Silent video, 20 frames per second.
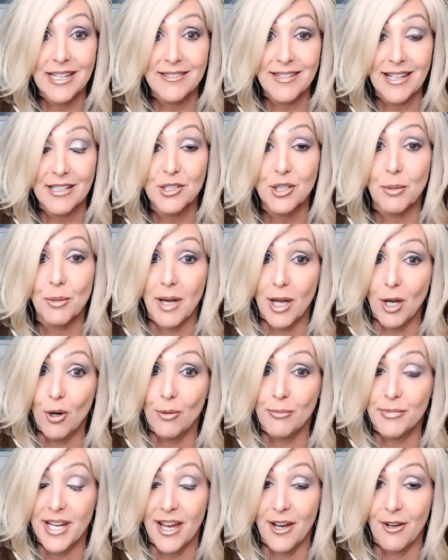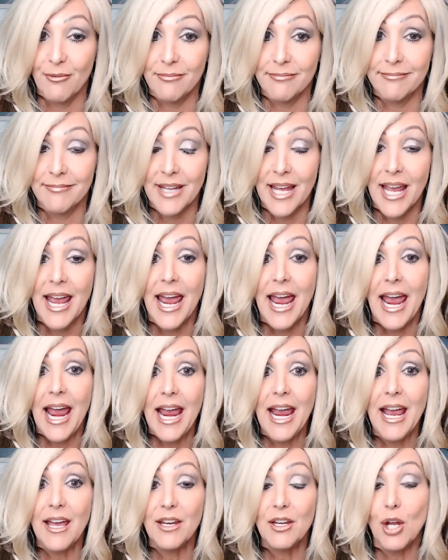That's actually my hometown.
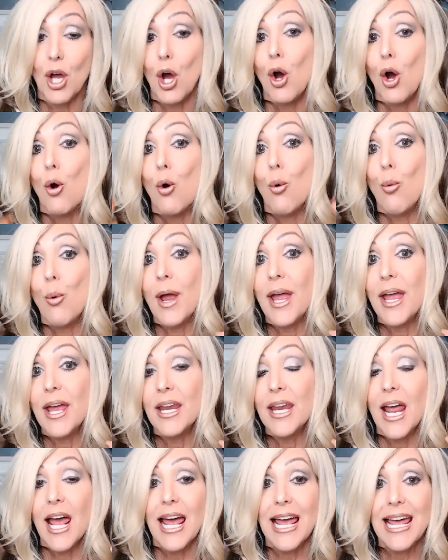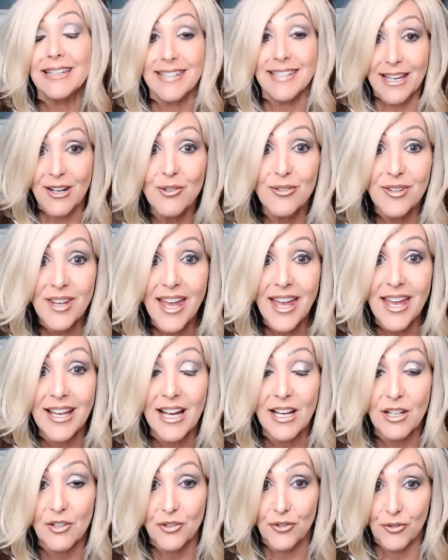And when San Jose
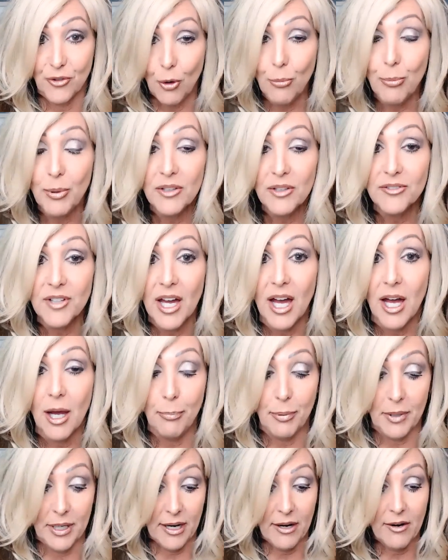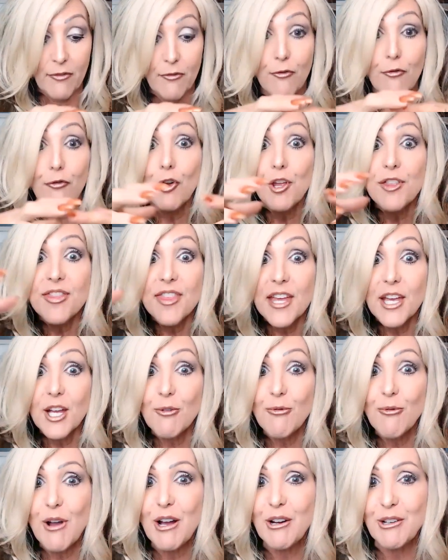got so built up and everything
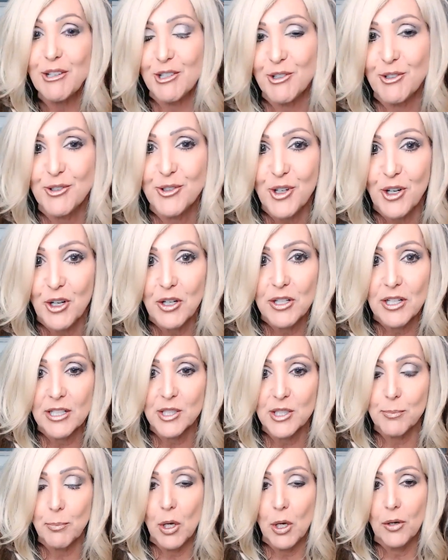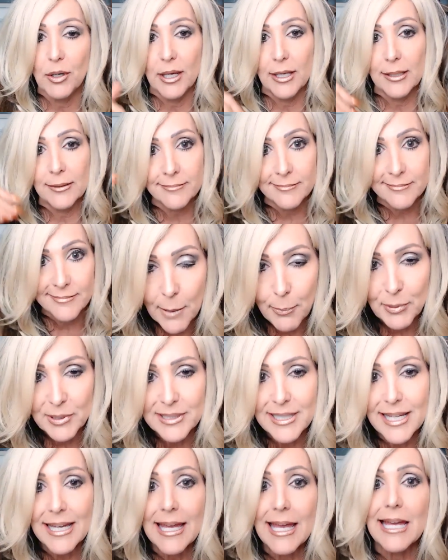around it just started exploding, a couple
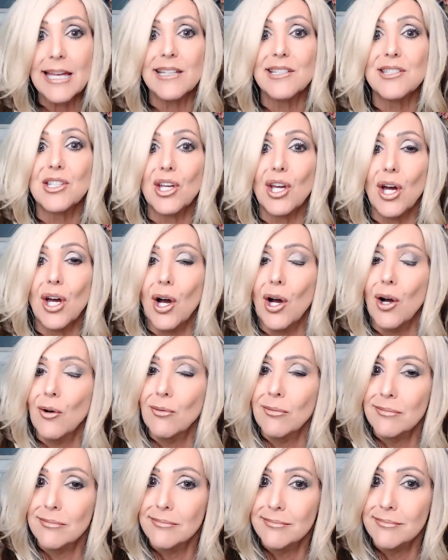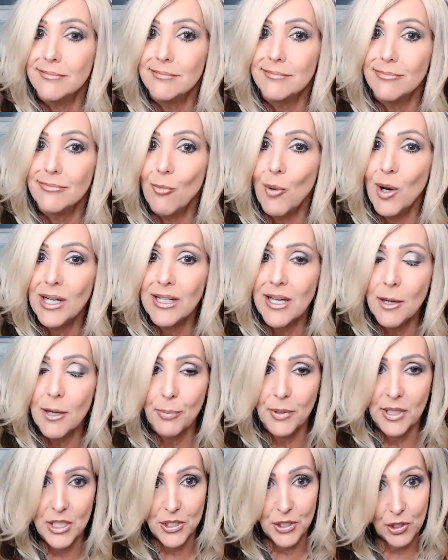decades ago, one
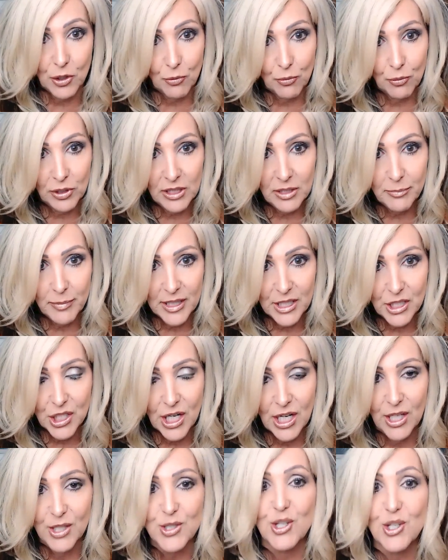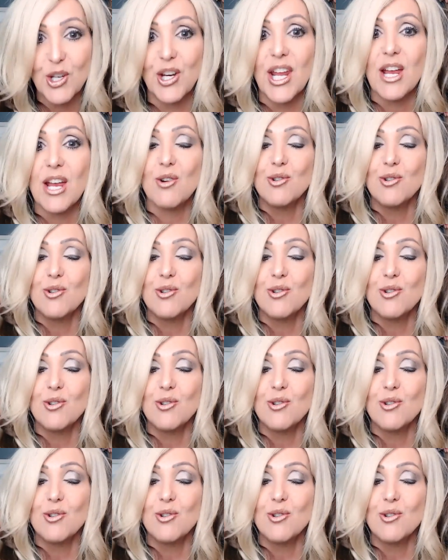company took a really big chance on